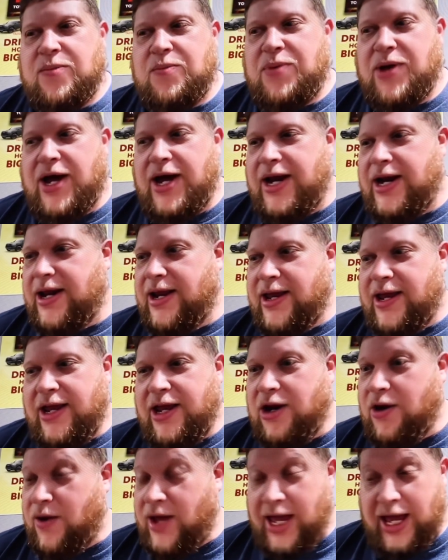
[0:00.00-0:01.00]
But
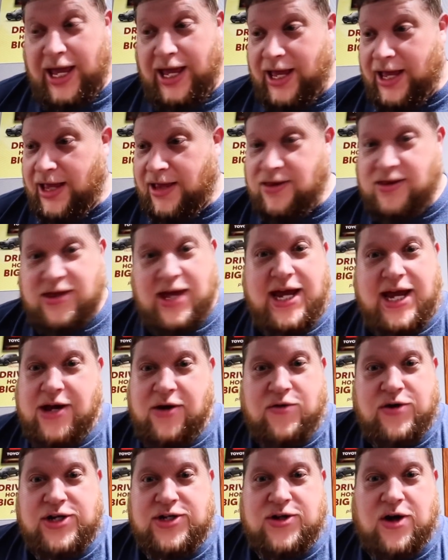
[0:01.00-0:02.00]
you know, they
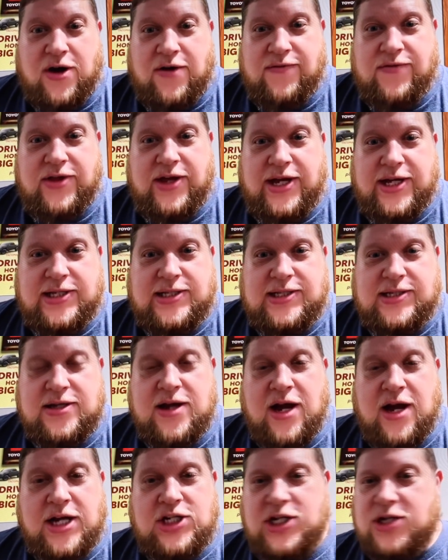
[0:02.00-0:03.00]
can resolve this,
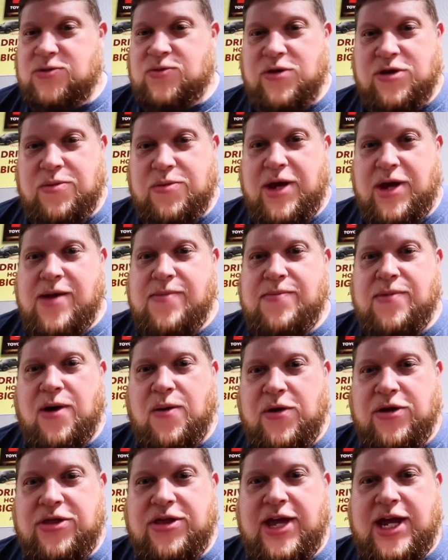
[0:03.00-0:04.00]
not just with me,
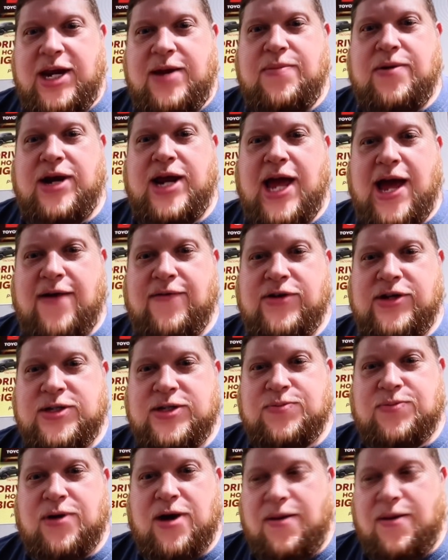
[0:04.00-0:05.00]
but with anybody having this
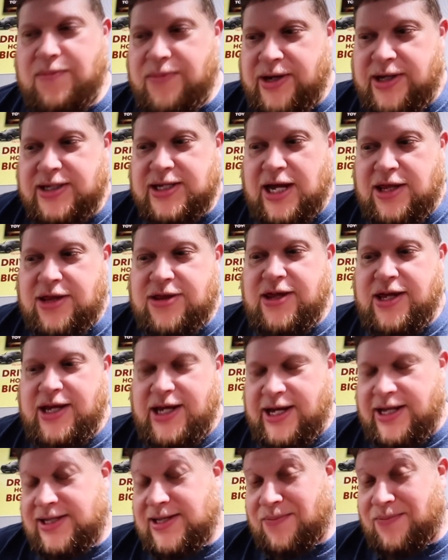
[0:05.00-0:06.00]
problem, because I
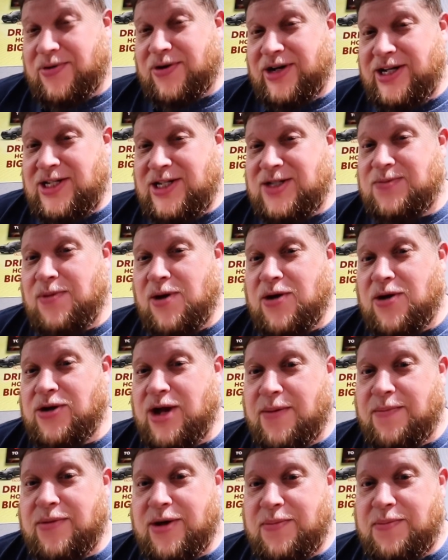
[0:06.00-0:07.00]
think it's a pretty small
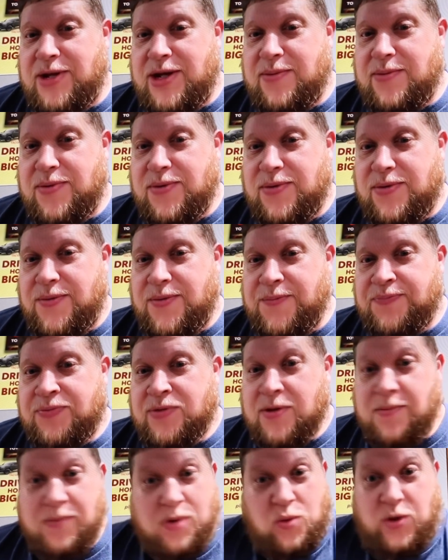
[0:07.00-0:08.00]
number of people.
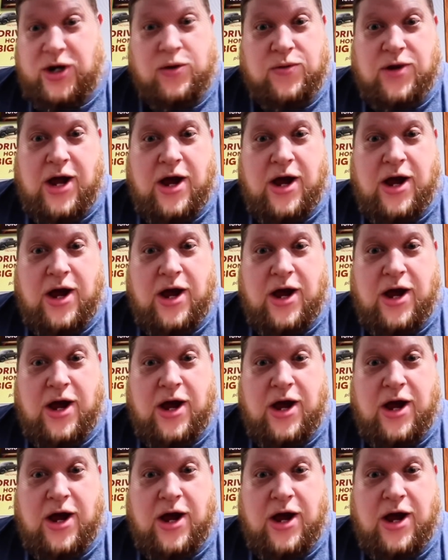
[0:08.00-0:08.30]
No. we don't